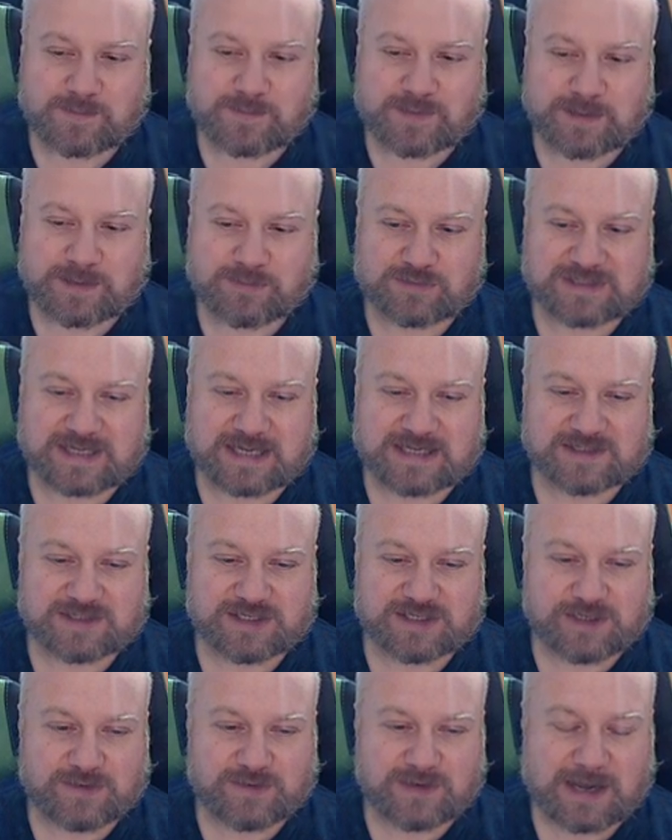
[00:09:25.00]
people tend
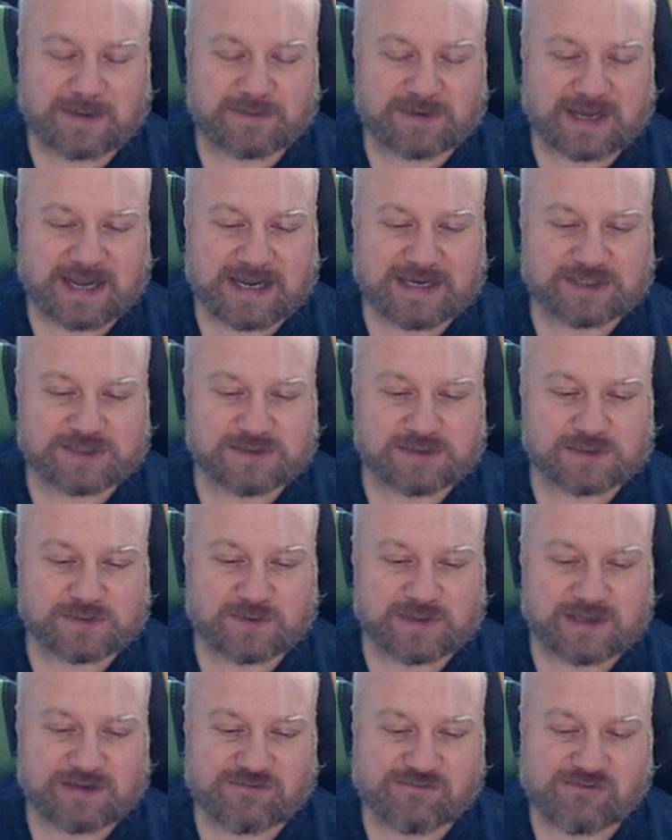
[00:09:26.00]
to do in applications
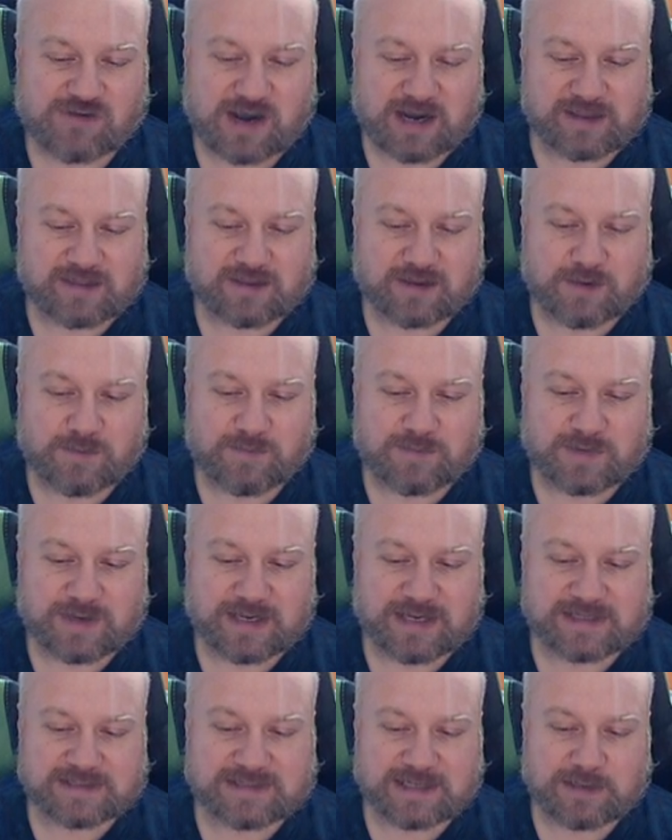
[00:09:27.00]
when they write them
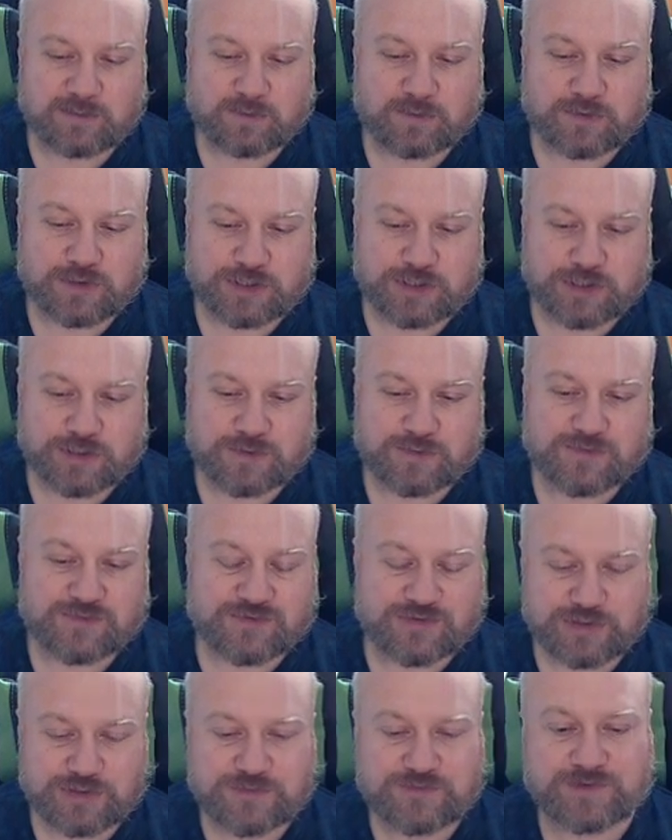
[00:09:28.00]
is they will
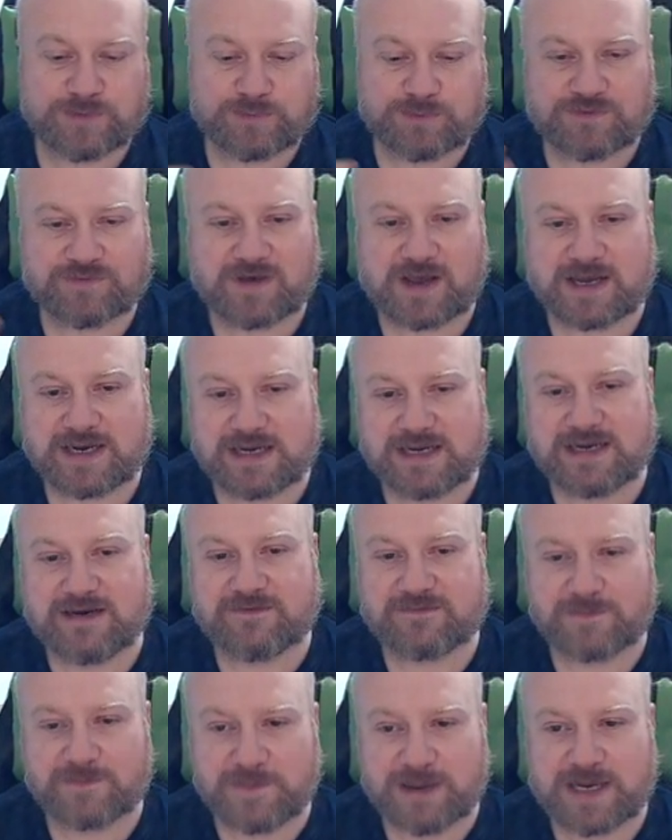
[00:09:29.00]
use user provided
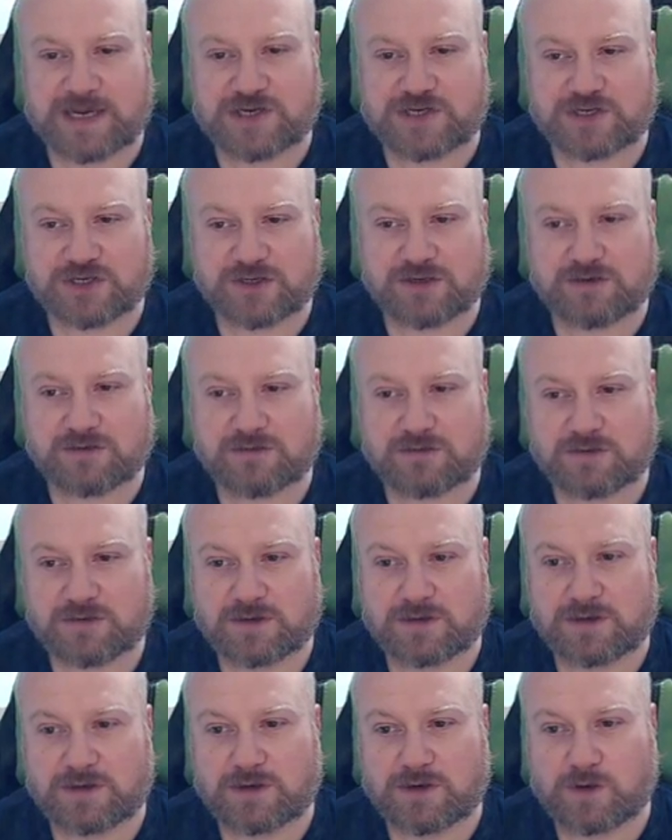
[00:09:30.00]
information
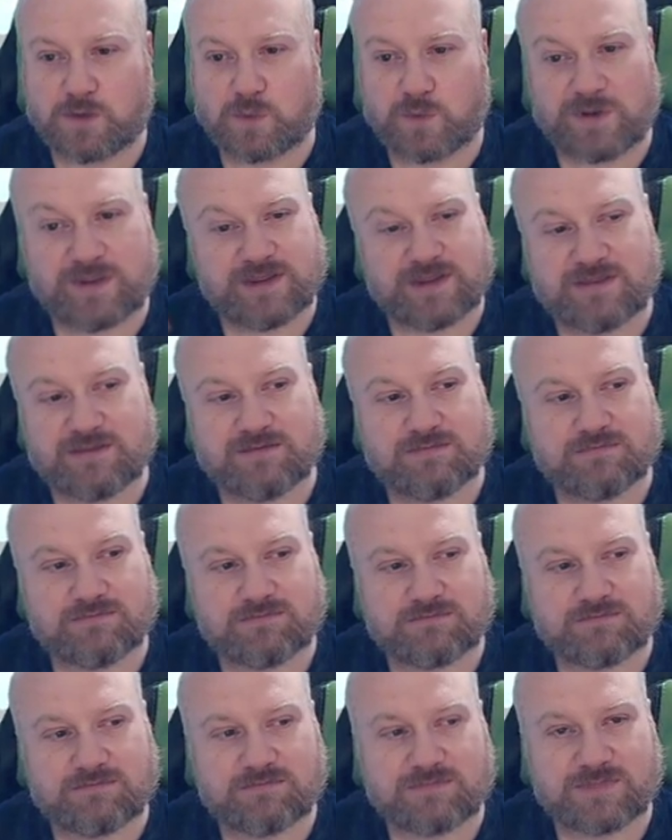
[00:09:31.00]
within
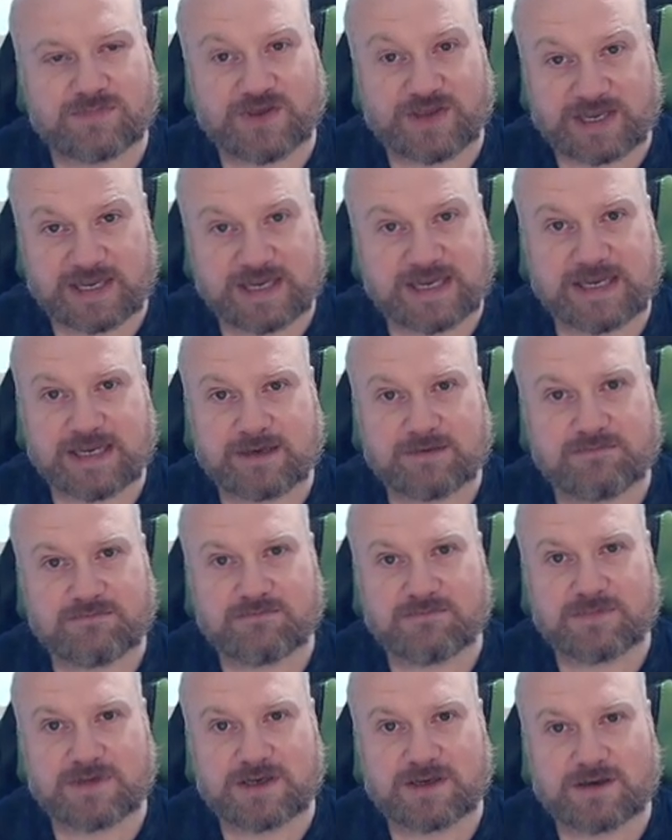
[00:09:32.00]
the key,
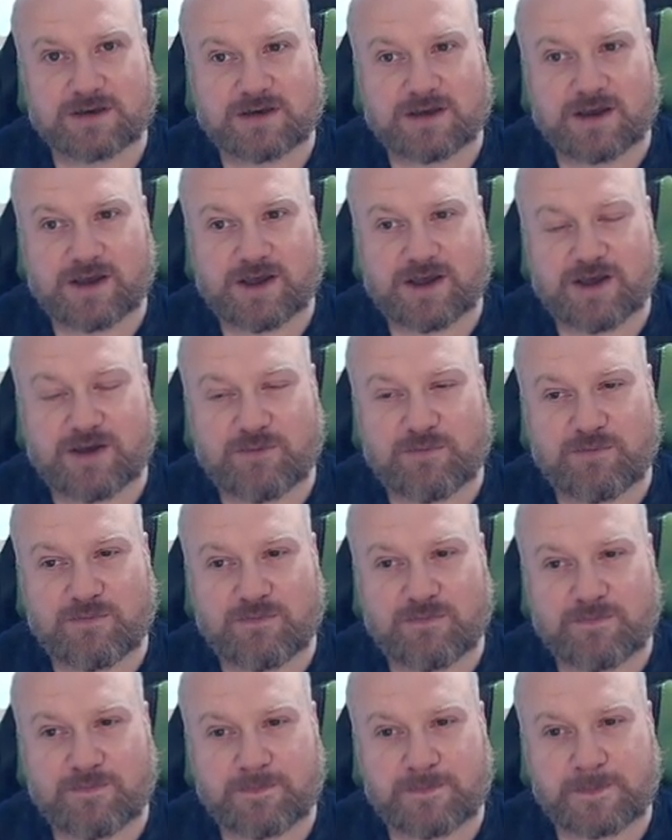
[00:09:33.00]

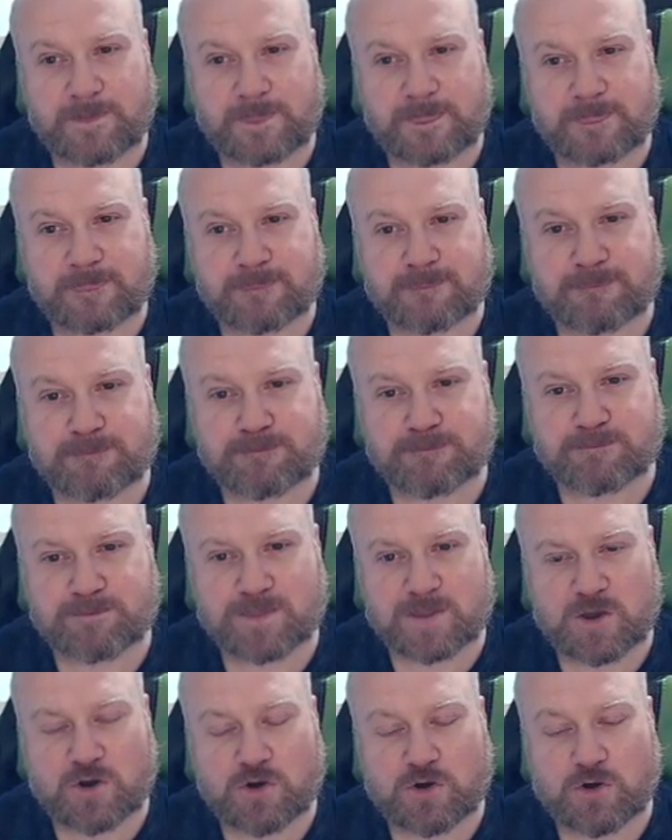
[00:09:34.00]

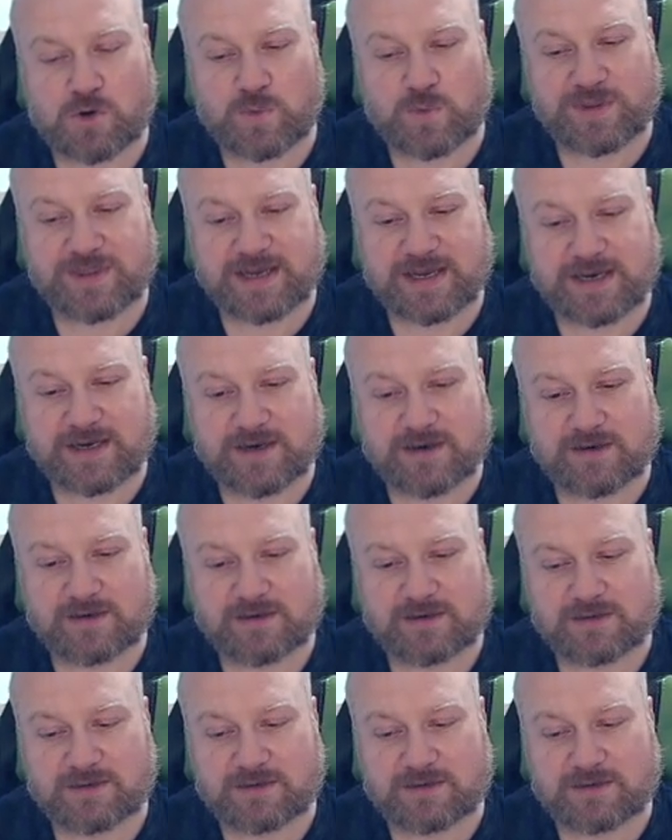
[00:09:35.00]
or within